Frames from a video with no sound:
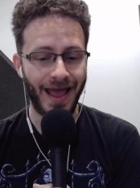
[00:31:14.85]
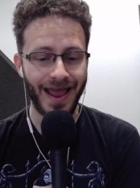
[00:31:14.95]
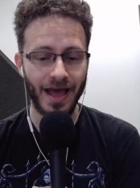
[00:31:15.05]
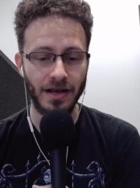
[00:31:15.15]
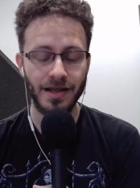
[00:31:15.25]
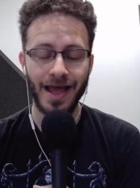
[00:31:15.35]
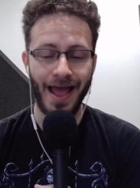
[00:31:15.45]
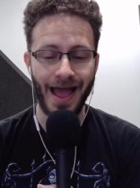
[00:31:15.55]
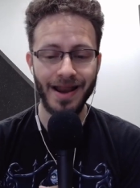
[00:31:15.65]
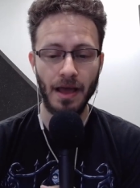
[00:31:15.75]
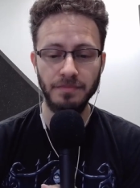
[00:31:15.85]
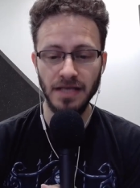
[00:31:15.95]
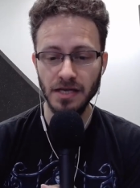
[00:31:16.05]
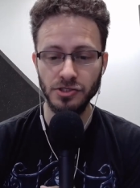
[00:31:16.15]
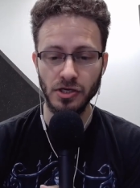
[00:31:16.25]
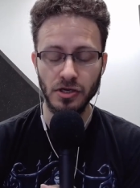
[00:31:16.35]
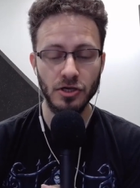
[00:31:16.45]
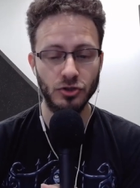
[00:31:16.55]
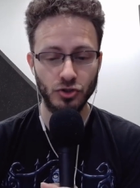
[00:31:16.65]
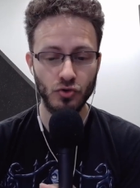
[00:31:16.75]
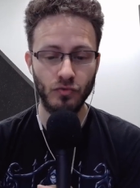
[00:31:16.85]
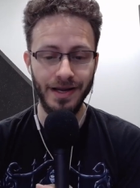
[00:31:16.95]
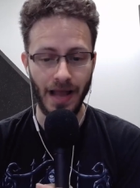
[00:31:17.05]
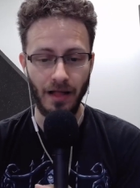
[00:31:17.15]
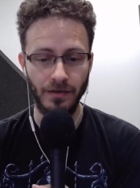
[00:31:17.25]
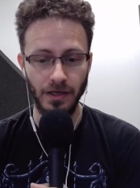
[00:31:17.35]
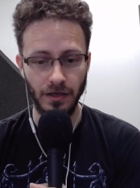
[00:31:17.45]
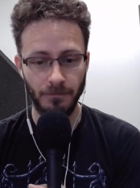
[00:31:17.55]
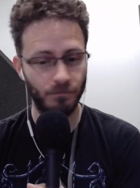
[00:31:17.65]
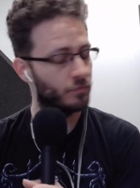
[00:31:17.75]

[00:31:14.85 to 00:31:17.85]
and adaptation to reality.